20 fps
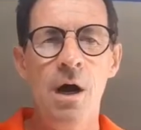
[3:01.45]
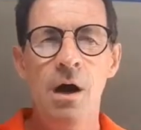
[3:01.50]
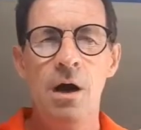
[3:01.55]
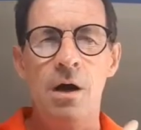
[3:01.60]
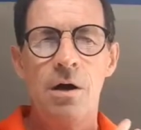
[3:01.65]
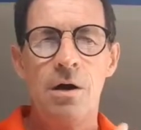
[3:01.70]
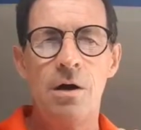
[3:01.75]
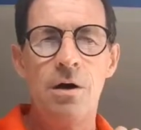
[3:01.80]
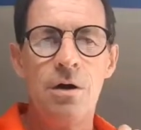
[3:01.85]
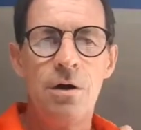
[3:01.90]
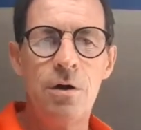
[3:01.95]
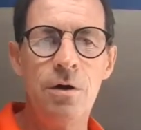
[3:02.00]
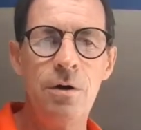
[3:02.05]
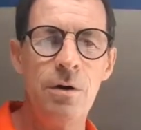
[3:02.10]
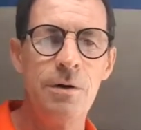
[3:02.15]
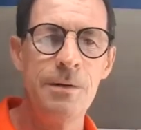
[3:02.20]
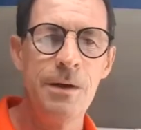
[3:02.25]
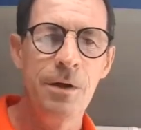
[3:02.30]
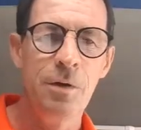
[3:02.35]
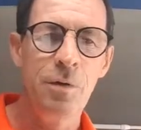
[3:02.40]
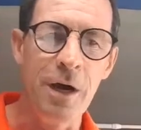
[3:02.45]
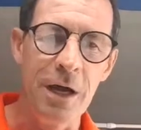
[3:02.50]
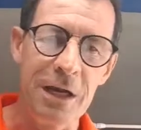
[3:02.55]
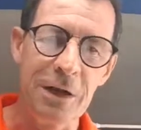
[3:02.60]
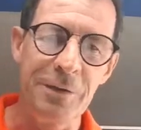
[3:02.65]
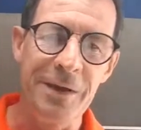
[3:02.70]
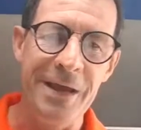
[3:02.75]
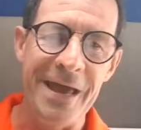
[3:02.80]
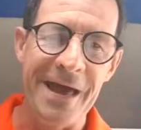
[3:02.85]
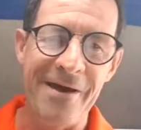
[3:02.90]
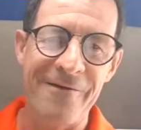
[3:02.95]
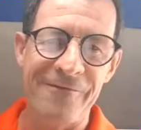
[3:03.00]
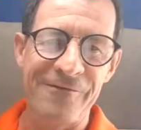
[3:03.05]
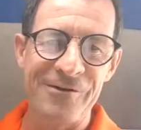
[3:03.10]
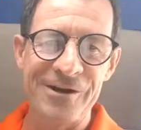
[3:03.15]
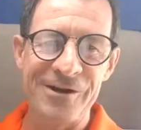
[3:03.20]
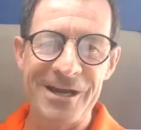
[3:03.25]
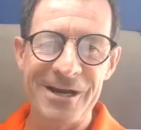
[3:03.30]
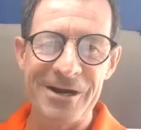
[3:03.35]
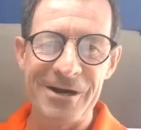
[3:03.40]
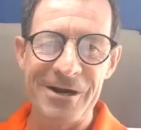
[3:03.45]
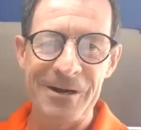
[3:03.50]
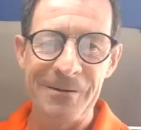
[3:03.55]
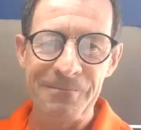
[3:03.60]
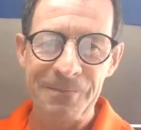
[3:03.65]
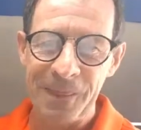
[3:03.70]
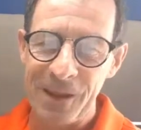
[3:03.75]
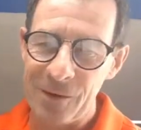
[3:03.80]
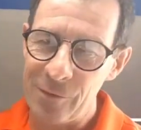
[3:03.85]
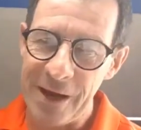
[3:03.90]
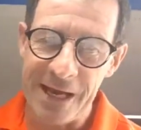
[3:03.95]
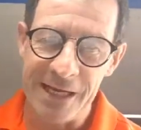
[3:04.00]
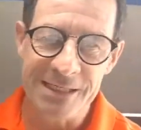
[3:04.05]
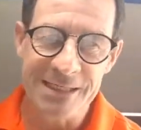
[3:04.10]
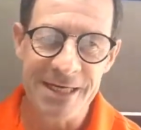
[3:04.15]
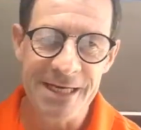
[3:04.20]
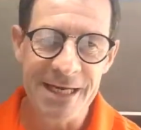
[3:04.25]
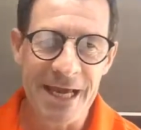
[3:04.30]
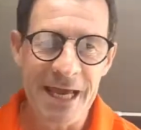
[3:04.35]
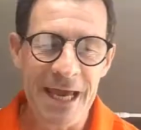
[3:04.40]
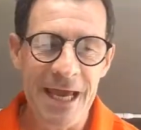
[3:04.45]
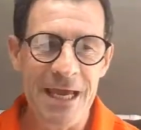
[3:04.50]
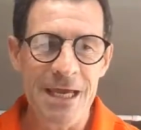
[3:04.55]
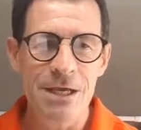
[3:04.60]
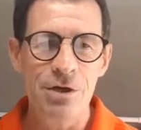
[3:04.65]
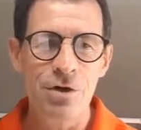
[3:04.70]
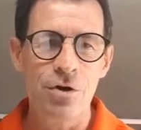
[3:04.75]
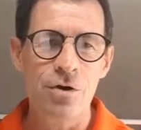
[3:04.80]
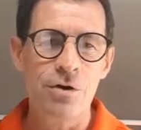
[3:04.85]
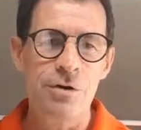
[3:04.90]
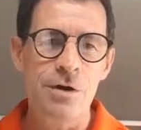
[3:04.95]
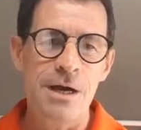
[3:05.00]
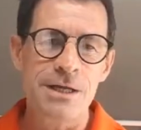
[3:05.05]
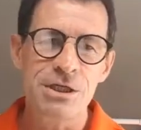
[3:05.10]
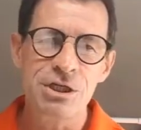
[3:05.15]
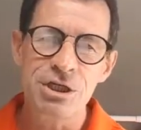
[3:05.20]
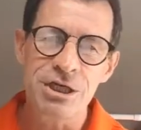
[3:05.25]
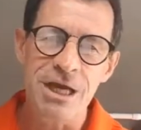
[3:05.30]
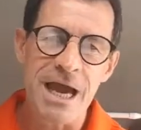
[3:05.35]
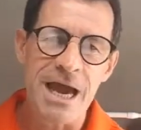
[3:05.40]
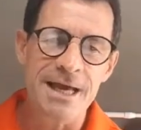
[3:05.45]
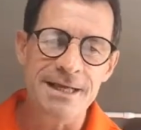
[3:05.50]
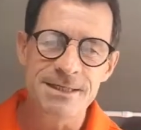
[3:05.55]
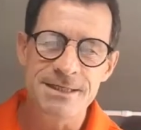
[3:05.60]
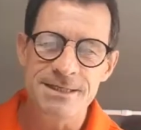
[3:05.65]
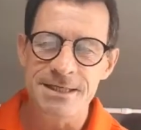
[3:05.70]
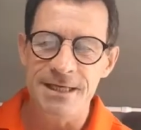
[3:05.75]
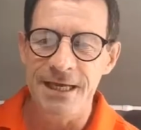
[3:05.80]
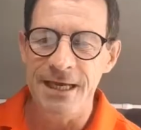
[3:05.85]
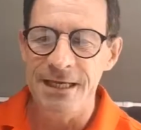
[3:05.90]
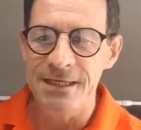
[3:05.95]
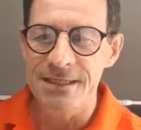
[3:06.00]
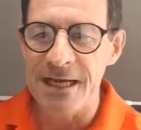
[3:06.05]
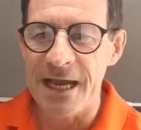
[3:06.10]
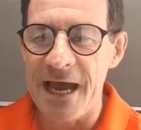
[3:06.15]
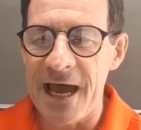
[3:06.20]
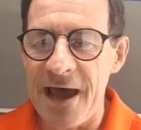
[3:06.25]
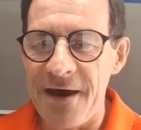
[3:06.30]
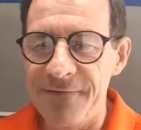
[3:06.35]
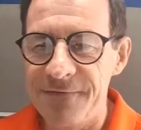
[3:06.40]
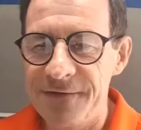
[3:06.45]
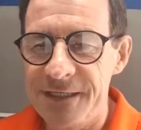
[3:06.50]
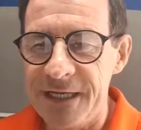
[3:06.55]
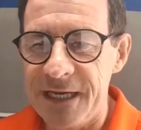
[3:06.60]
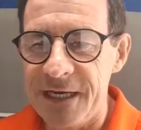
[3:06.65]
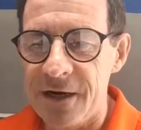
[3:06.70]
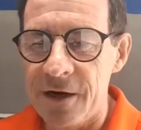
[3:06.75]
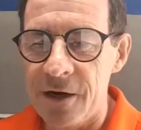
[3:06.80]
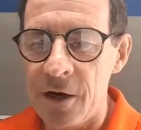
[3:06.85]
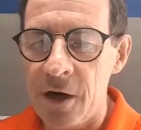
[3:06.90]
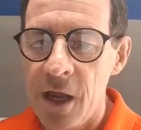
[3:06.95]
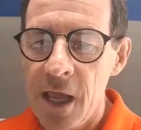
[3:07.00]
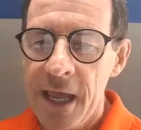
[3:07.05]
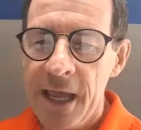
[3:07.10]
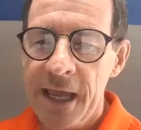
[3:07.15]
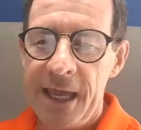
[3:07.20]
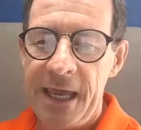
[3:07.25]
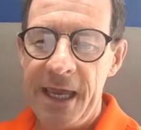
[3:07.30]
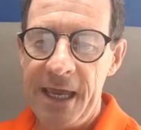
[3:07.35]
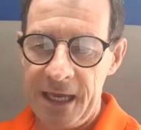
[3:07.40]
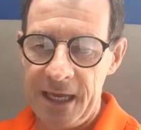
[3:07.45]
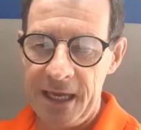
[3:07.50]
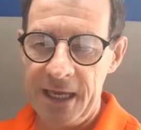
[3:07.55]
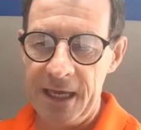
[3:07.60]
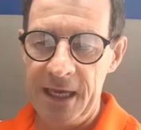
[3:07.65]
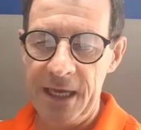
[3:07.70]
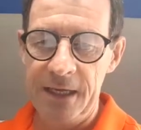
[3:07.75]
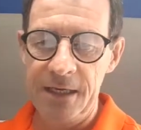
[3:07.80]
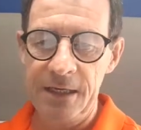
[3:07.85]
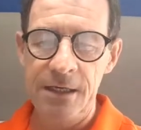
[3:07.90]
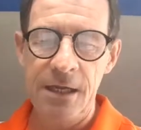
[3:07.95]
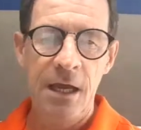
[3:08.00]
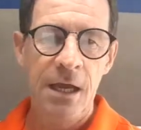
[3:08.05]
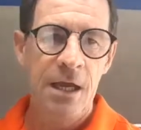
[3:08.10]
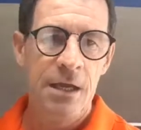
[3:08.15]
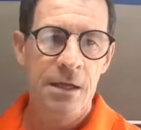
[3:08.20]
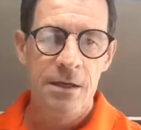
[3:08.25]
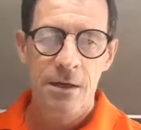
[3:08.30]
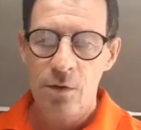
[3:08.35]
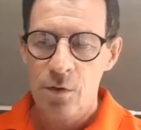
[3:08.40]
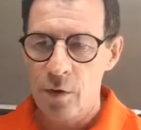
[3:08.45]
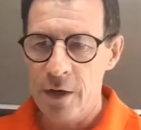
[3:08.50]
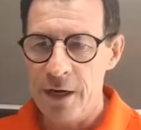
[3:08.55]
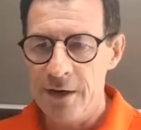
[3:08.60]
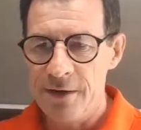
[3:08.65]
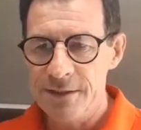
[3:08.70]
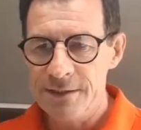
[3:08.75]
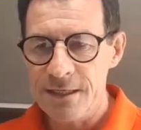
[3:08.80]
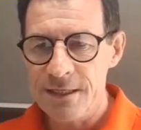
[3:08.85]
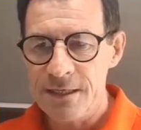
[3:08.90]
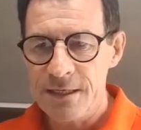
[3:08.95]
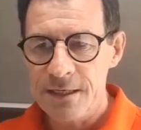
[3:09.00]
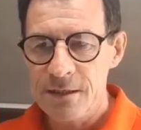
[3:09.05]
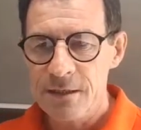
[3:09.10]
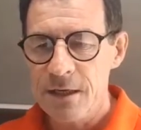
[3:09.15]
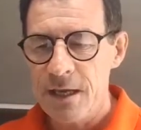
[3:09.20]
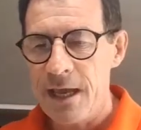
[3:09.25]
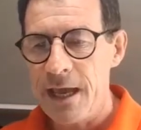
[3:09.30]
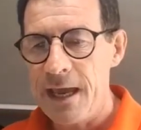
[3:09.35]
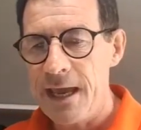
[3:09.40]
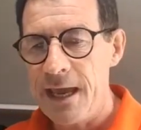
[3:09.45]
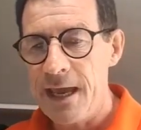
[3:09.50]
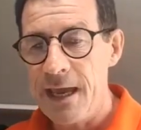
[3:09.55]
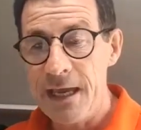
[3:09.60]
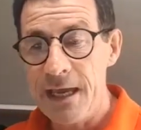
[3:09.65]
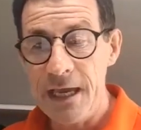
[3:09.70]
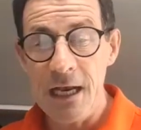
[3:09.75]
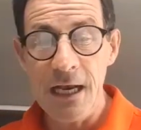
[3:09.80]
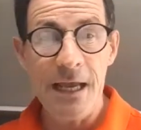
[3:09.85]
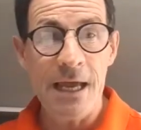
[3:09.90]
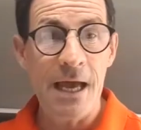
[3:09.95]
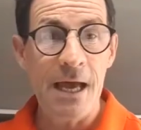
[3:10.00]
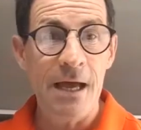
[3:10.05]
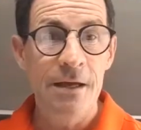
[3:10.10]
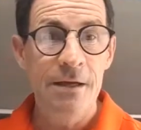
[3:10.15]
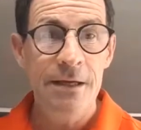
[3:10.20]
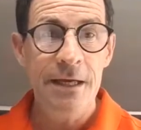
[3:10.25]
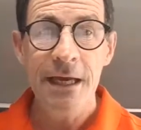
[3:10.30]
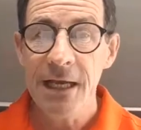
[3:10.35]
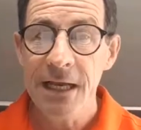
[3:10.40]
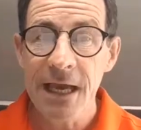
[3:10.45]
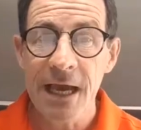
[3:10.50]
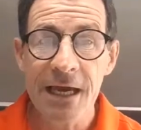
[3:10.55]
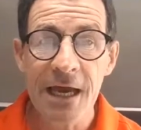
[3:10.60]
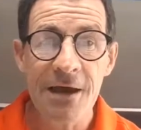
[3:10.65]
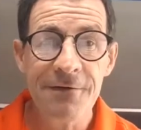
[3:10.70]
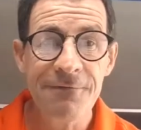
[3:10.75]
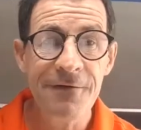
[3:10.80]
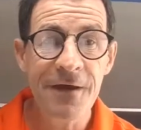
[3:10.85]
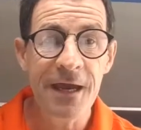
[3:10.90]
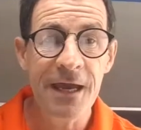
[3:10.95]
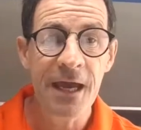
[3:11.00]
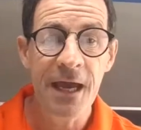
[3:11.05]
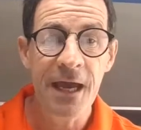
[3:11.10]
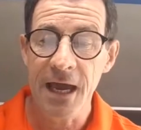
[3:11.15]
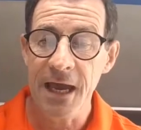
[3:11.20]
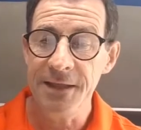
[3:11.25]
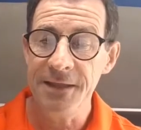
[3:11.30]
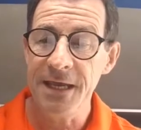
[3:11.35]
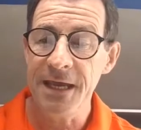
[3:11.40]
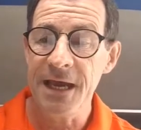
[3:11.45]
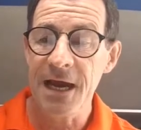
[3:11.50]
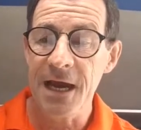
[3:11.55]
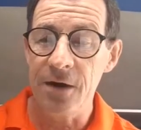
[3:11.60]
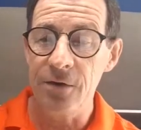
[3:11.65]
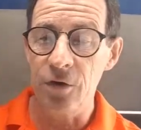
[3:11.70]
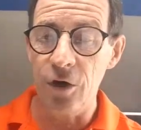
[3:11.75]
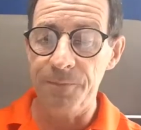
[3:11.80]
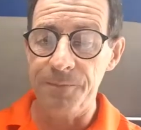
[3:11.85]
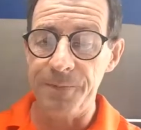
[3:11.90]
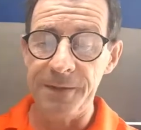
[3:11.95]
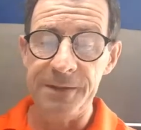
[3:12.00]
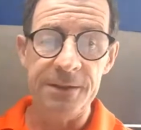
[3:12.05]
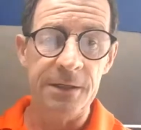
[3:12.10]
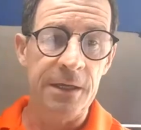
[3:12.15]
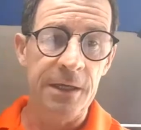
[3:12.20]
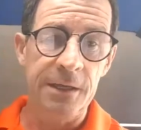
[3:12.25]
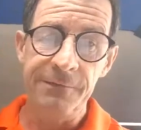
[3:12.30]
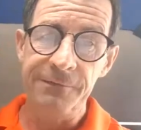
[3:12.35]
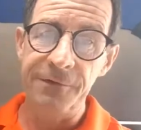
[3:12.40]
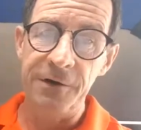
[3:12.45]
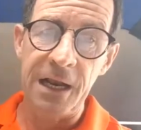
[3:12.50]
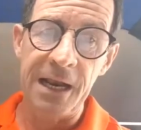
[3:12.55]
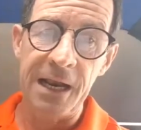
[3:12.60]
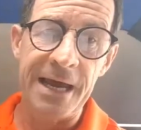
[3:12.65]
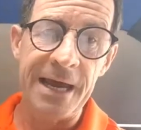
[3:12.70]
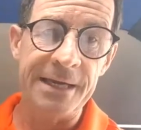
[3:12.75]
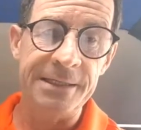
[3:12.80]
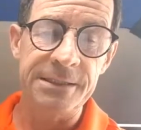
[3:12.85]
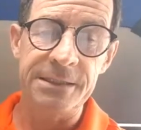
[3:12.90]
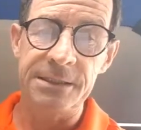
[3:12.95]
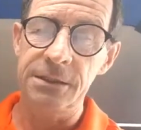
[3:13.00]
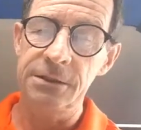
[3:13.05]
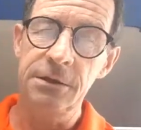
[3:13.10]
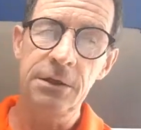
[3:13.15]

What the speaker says: oh, what will we have for dinner? Well, today your chance is to have dinner in, where is it? Ilya Cafe. And they are open for the last